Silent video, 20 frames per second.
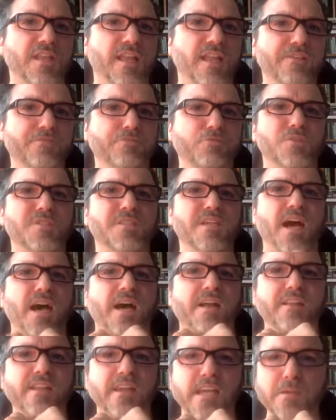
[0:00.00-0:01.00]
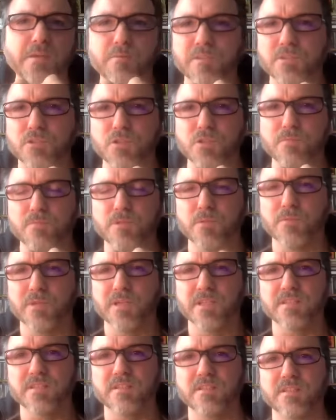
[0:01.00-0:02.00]
the left was unable to
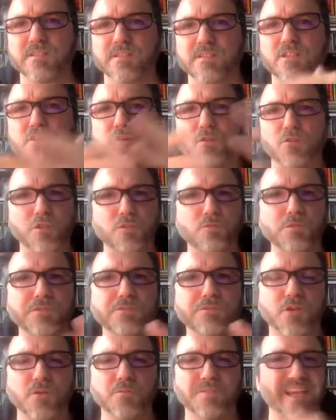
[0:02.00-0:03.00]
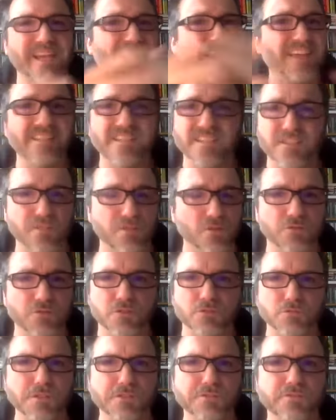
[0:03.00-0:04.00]
implement social reforms, any
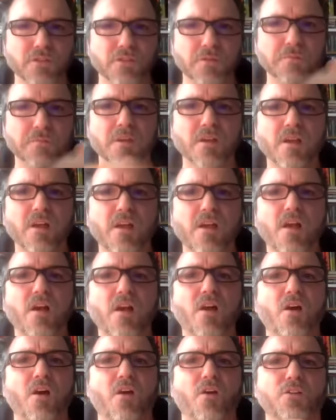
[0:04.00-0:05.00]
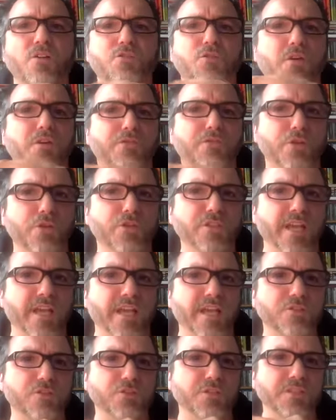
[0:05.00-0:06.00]
social reform, or to avert
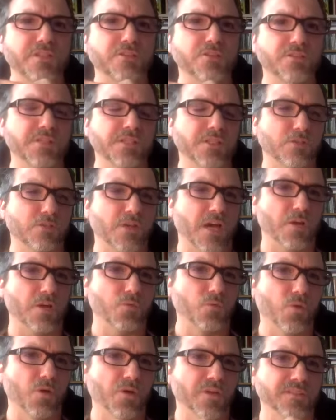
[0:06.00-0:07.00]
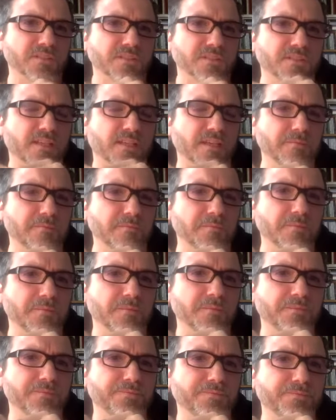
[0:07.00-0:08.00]
entry into the Iraq war at the time.
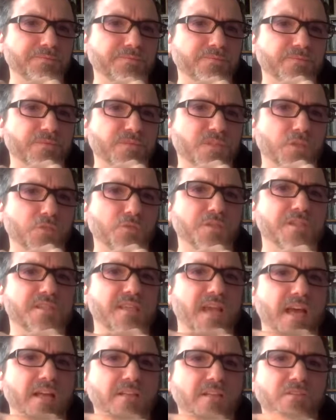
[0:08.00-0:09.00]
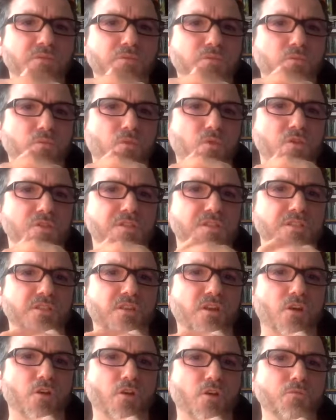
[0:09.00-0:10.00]
The result was
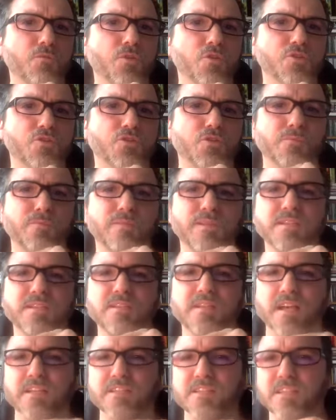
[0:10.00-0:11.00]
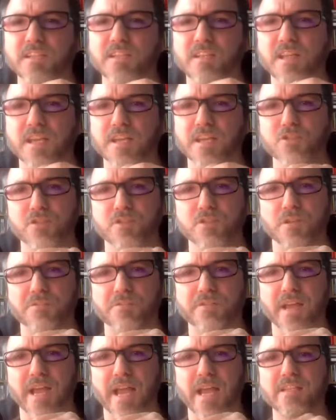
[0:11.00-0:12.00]
an almost complete annihilation
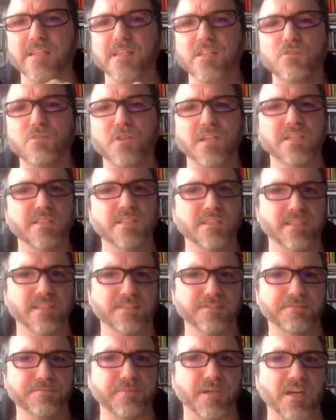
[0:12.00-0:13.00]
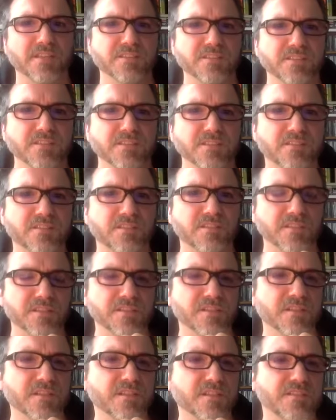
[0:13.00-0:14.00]
of any radical left party in
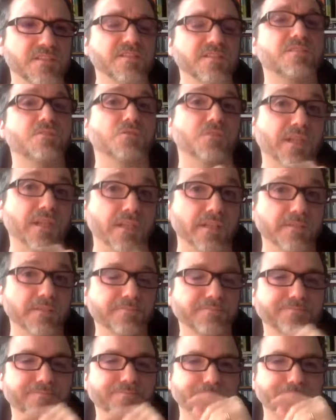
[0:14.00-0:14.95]
Italy since today,